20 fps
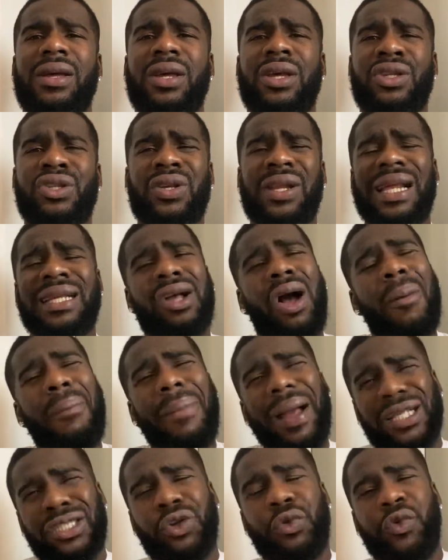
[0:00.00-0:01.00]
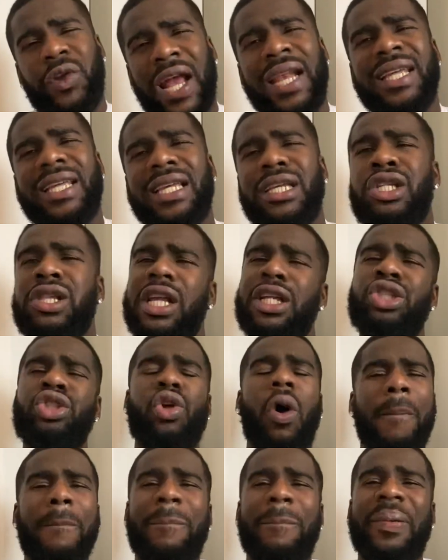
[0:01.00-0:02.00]
So let's come back to reality. Let's
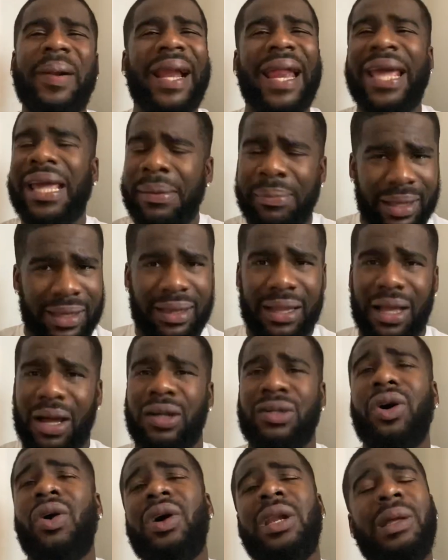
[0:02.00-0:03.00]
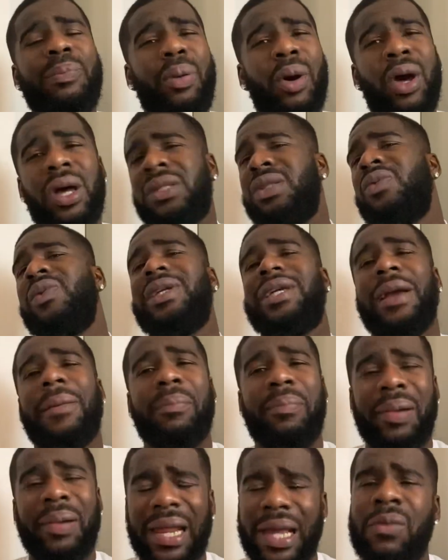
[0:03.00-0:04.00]
stop blaming now. The only person we can
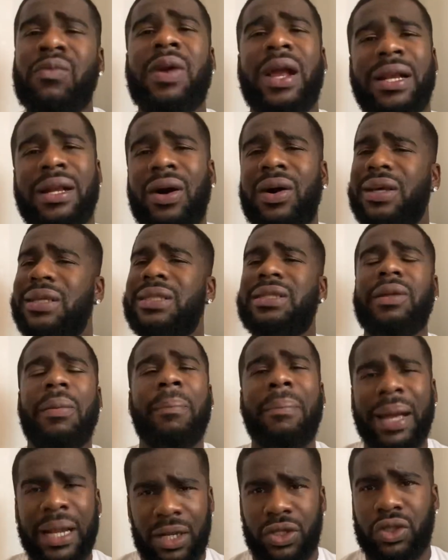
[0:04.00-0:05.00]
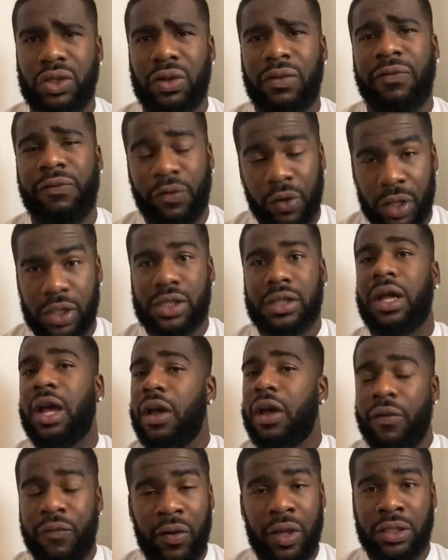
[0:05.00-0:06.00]
blame right now is the manager. First
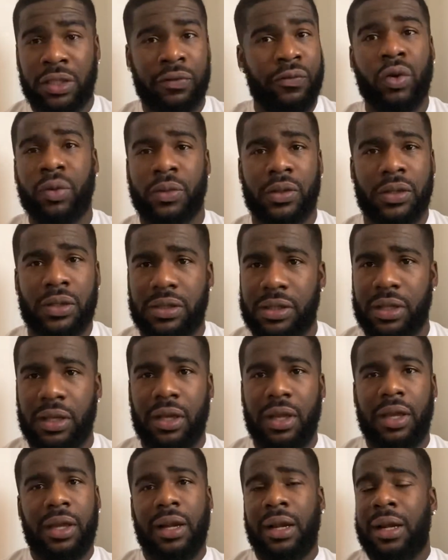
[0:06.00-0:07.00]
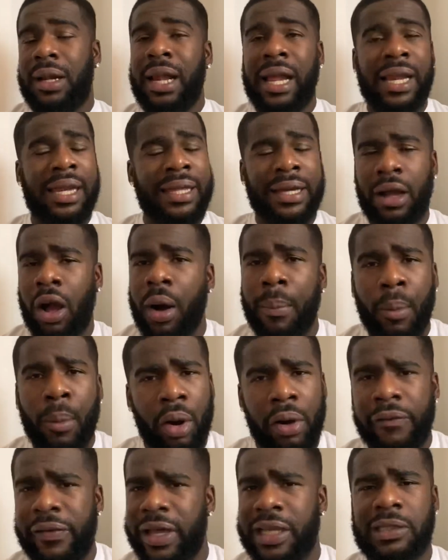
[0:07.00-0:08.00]
and foremost. Clearly, he can't
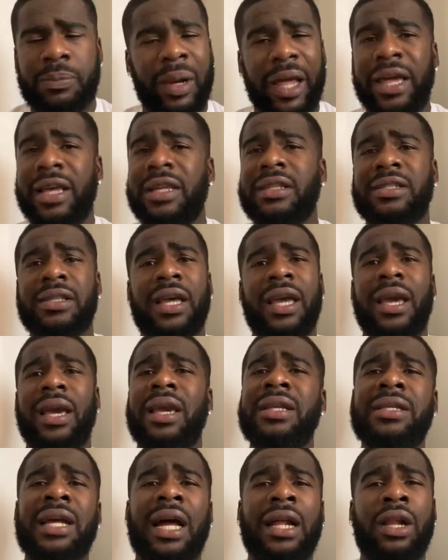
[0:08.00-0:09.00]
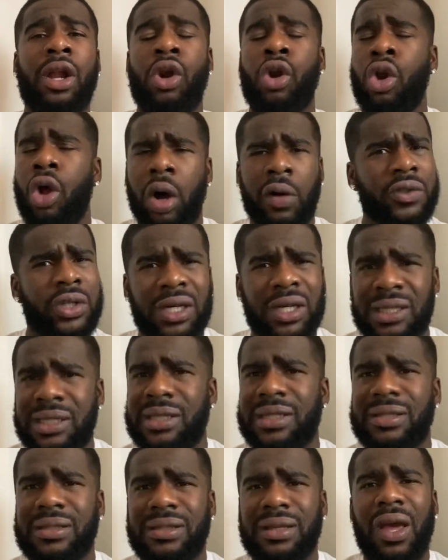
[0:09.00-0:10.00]
motivate his players. He's had a lot of
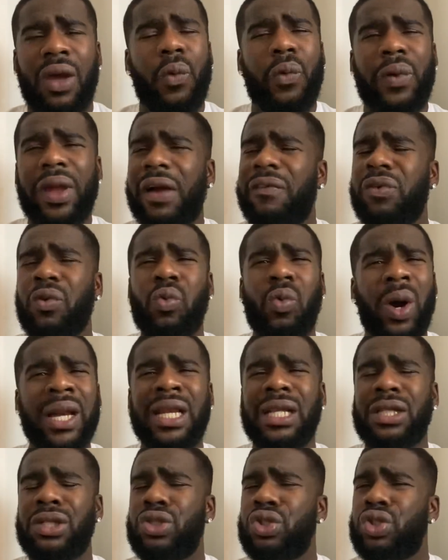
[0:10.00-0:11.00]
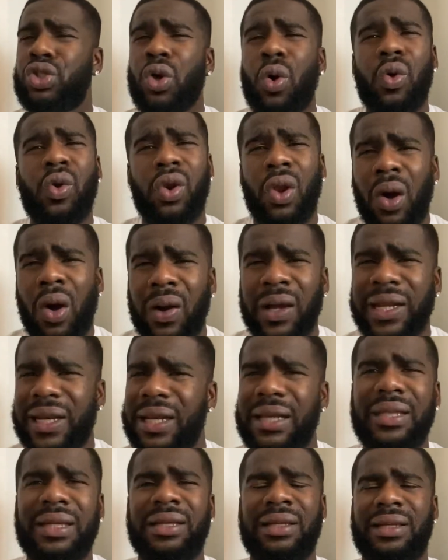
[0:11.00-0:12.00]
chances. We haven't won in so long in the
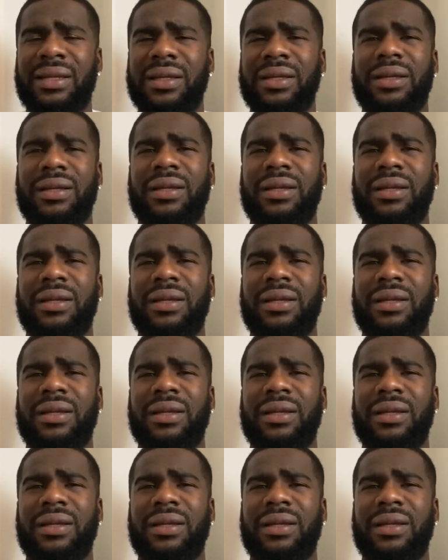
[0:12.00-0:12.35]
league.